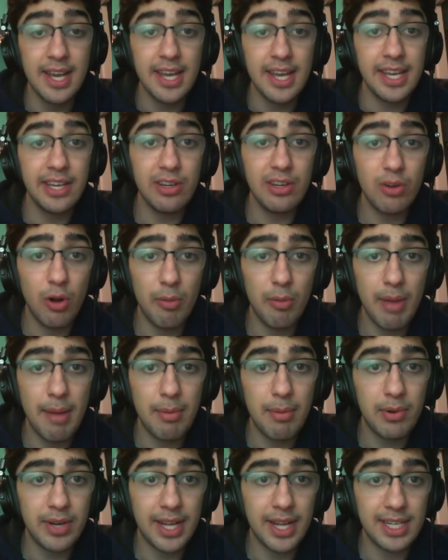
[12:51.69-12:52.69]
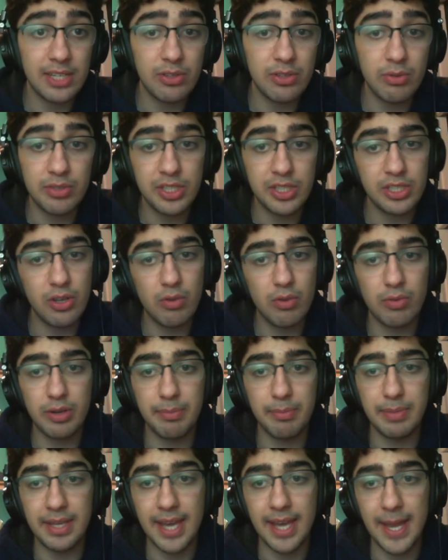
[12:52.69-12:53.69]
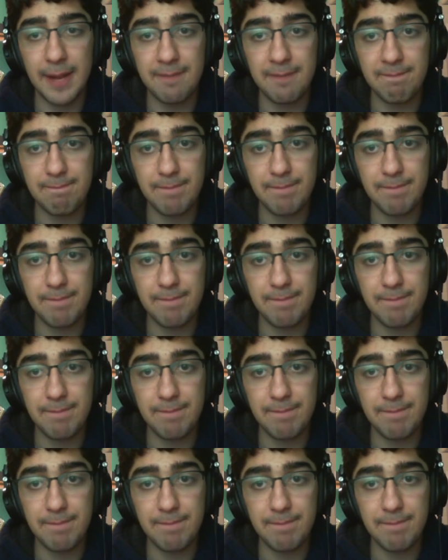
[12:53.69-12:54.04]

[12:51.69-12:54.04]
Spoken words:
Here, all my opponent had to do was just go rook b8,